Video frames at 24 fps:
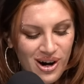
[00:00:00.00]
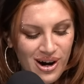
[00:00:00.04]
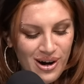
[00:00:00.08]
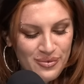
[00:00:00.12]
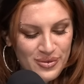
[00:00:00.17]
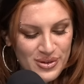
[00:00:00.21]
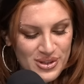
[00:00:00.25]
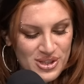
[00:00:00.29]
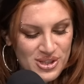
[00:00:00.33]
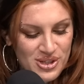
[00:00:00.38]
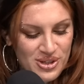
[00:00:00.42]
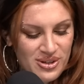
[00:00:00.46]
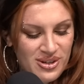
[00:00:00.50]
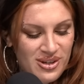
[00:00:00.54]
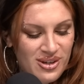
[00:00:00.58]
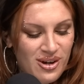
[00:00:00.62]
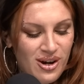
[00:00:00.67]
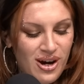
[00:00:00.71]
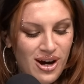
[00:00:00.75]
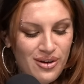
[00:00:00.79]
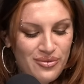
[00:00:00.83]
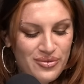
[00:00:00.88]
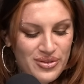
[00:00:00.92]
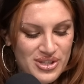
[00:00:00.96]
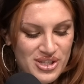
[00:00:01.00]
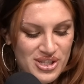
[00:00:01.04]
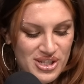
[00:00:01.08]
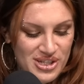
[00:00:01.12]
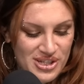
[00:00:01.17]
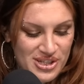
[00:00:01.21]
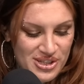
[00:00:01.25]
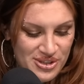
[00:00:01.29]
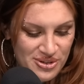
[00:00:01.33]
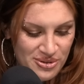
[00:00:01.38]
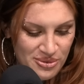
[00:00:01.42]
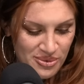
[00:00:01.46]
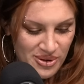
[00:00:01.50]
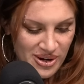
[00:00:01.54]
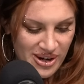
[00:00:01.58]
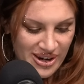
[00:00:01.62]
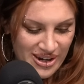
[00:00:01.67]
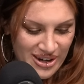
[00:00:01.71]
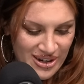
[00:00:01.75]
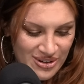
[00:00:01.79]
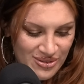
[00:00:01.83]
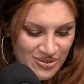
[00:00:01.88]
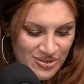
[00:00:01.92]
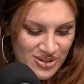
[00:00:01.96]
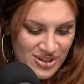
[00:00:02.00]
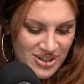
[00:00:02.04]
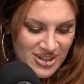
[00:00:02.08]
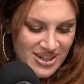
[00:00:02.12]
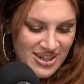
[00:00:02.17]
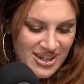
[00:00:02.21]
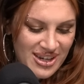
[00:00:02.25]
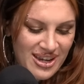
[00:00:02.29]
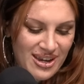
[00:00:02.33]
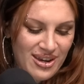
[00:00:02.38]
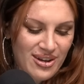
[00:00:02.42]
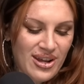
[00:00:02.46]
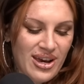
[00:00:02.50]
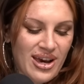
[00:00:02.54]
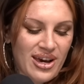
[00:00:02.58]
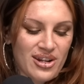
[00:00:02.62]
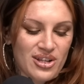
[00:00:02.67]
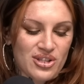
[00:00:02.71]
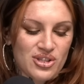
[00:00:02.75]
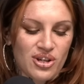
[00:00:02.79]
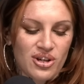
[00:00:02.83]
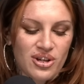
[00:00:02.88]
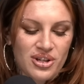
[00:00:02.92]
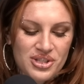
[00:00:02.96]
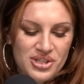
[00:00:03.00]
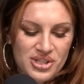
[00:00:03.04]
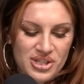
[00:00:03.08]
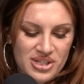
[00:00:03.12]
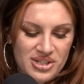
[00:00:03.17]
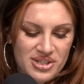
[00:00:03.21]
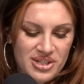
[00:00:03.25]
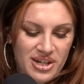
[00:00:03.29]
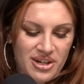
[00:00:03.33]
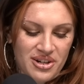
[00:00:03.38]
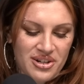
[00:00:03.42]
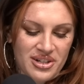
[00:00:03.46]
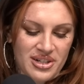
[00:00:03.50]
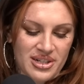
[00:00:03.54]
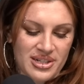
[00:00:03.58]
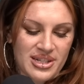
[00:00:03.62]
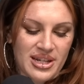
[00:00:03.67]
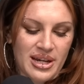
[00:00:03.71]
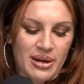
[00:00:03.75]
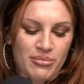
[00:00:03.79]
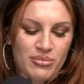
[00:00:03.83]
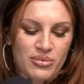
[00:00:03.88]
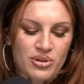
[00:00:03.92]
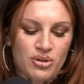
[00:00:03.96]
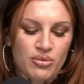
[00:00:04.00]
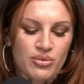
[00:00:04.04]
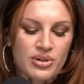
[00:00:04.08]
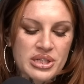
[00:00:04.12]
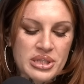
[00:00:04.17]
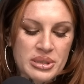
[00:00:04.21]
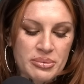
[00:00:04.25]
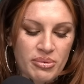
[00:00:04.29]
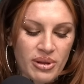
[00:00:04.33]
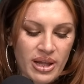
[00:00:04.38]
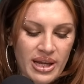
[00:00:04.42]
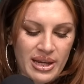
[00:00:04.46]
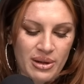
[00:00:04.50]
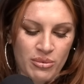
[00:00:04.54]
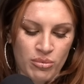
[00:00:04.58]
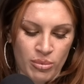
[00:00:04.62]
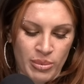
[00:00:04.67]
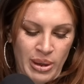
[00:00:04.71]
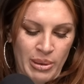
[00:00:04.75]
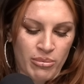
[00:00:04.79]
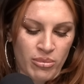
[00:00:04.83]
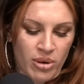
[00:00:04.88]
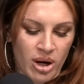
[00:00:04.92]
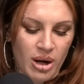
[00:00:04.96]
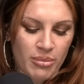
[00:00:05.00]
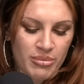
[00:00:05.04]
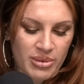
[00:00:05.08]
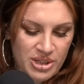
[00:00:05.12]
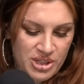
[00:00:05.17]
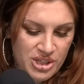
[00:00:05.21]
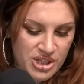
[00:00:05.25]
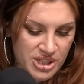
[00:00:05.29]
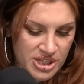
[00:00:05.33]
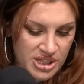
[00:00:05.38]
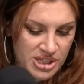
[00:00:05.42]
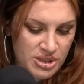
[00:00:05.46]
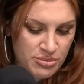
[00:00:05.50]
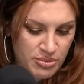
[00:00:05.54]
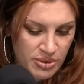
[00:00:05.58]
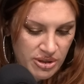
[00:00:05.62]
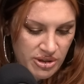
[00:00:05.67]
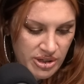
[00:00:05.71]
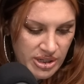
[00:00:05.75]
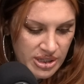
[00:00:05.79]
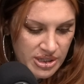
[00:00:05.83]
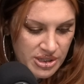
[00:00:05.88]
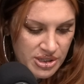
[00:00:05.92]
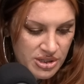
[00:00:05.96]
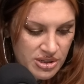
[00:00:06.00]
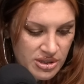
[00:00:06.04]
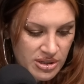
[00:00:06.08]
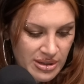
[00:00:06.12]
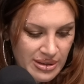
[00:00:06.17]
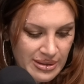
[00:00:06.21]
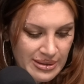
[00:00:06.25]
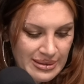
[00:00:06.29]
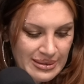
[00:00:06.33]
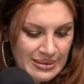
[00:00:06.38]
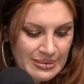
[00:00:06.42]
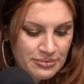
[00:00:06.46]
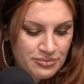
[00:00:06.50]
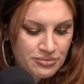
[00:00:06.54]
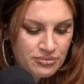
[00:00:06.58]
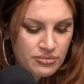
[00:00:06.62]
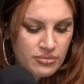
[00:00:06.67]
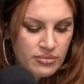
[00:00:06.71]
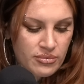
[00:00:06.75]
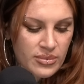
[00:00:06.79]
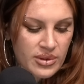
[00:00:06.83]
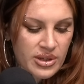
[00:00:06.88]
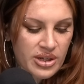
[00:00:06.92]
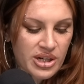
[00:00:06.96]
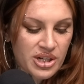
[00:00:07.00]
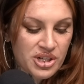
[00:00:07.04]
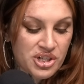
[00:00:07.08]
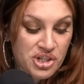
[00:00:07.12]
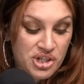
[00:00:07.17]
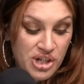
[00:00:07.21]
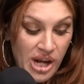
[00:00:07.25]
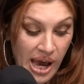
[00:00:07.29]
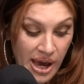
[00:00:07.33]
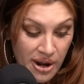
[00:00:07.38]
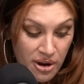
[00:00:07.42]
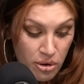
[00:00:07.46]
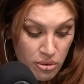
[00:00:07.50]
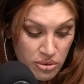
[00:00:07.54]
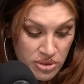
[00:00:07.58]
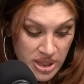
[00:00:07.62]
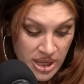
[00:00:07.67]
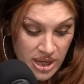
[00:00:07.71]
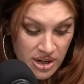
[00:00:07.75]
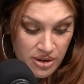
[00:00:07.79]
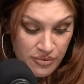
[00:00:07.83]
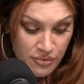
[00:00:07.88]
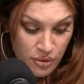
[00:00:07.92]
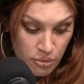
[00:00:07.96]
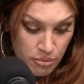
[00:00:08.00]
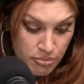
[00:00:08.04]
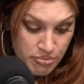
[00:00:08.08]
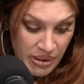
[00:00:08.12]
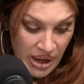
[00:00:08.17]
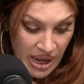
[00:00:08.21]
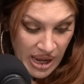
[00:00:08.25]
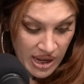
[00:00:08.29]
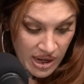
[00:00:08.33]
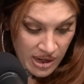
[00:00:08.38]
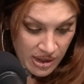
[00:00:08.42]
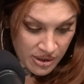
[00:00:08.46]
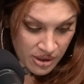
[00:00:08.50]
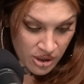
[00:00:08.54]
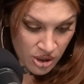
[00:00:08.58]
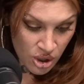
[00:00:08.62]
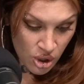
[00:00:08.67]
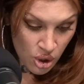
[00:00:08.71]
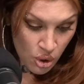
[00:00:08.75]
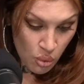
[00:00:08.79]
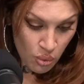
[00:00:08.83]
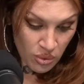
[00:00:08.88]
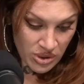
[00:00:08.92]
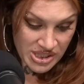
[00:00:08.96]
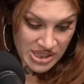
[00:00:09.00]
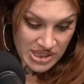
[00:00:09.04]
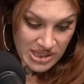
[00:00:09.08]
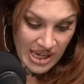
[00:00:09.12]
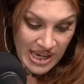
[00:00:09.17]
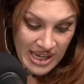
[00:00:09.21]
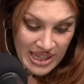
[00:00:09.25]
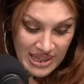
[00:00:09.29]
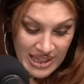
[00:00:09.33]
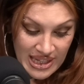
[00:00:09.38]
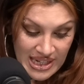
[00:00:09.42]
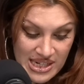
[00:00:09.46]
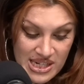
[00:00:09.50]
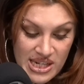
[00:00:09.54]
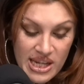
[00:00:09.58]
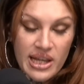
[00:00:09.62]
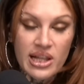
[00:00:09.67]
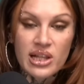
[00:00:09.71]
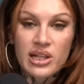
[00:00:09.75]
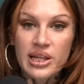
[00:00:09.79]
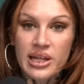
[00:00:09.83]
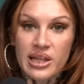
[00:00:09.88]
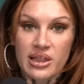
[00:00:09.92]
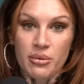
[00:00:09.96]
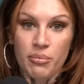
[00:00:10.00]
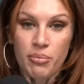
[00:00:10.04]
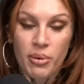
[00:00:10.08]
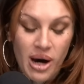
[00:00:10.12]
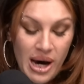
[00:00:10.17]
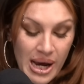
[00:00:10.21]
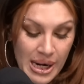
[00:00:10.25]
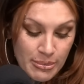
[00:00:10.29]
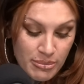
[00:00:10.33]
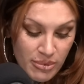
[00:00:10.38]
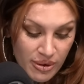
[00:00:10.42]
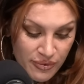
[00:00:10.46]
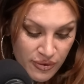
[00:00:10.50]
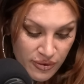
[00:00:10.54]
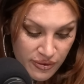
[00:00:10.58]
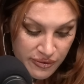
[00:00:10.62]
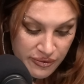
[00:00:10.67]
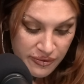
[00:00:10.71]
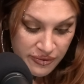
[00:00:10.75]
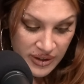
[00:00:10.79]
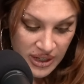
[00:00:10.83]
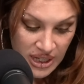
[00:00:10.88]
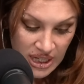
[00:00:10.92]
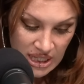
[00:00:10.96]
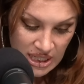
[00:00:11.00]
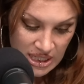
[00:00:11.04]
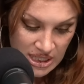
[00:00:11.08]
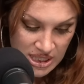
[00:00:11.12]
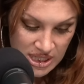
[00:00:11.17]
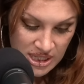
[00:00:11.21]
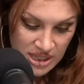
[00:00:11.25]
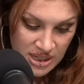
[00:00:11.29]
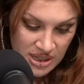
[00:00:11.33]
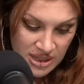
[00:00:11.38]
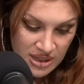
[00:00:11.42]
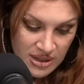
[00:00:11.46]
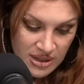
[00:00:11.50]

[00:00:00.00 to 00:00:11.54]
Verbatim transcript: office offices arrived and had us all sit down and attempt to explain what my mom had just experienced. Okay. A shadow at the end of her bed was lightly tickling the bottom of her feet.